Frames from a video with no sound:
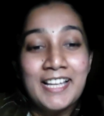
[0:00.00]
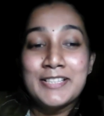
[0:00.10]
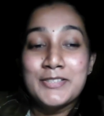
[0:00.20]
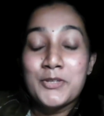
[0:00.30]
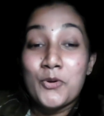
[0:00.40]

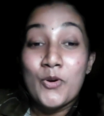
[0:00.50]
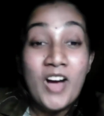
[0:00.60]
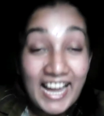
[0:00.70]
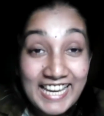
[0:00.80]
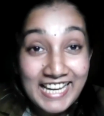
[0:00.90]

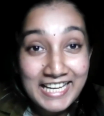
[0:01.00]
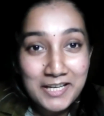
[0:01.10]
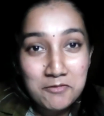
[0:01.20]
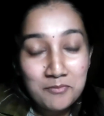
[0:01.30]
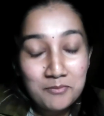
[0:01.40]
So I can
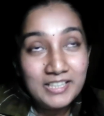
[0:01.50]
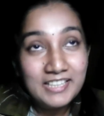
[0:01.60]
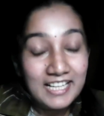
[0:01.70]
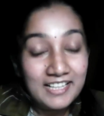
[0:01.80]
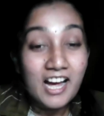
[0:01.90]
remember
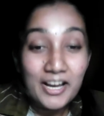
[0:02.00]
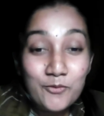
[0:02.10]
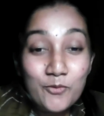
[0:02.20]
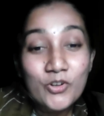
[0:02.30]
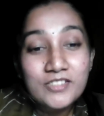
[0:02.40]
that I
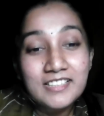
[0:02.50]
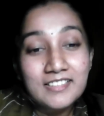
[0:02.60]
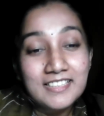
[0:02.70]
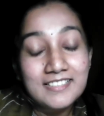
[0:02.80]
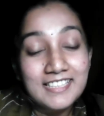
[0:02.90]
was
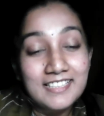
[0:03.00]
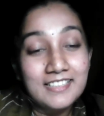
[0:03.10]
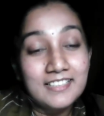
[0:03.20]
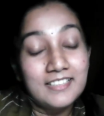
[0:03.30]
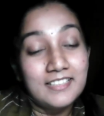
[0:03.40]
in this
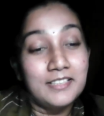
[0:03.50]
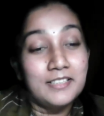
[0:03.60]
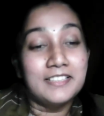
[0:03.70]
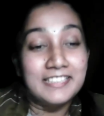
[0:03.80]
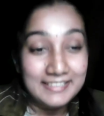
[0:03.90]

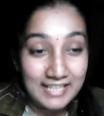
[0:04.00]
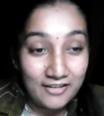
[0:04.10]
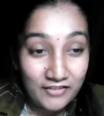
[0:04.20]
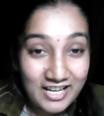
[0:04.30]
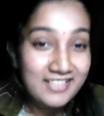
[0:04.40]

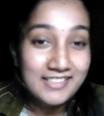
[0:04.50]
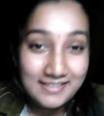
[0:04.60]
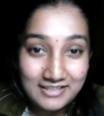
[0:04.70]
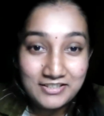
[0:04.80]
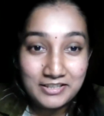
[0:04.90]

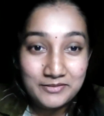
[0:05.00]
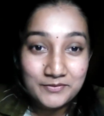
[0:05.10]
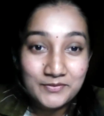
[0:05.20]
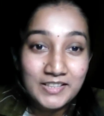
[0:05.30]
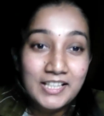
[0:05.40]
awareness session
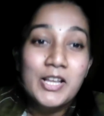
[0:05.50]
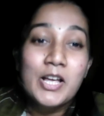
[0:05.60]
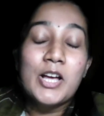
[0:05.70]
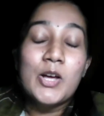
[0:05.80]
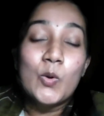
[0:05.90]

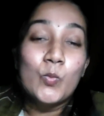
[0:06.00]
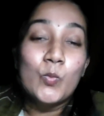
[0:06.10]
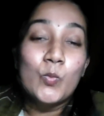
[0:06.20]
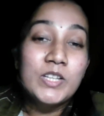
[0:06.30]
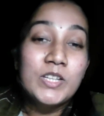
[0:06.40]

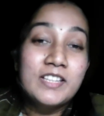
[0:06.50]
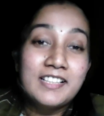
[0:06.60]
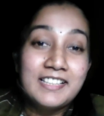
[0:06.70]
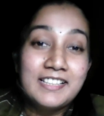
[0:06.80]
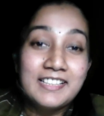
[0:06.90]
with
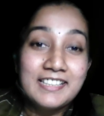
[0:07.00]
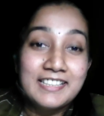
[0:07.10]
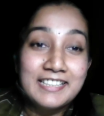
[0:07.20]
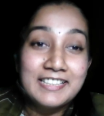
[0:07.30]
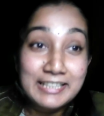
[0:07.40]
a
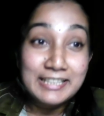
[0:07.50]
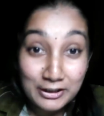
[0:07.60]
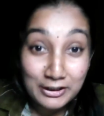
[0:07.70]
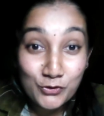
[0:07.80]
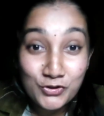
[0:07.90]

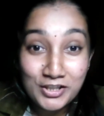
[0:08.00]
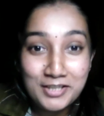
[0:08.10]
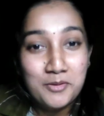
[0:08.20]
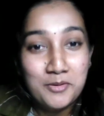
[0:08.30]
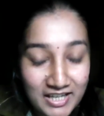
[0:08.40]
confusion
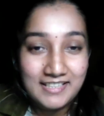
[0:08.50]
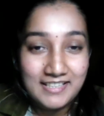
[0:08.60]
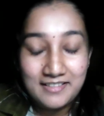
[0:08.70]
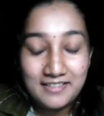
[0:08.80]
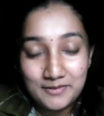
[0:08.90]
mindset.
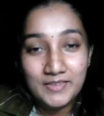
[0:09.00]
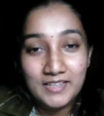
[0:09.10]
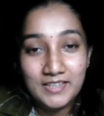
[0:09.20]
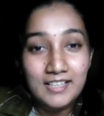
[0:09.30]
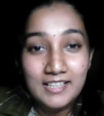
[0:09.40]

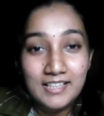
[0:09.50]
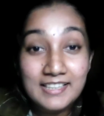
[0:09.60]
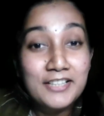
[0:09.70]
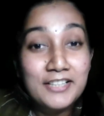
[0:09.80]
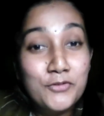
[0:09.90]
The
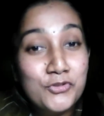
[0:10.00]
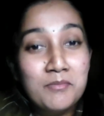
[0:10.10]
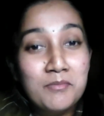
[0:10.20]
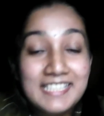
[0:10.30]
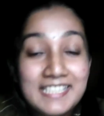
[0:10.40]
confusion
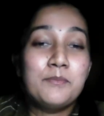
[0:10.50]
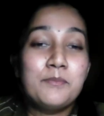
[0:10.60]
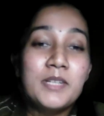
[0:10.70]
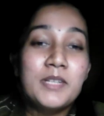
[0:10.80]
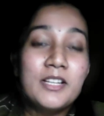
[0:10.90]
mindset is
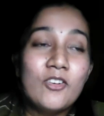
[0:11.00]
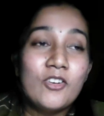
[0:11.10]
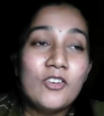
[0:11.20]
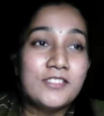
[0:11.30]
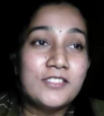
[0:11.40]
because of
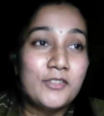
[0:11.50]
the, I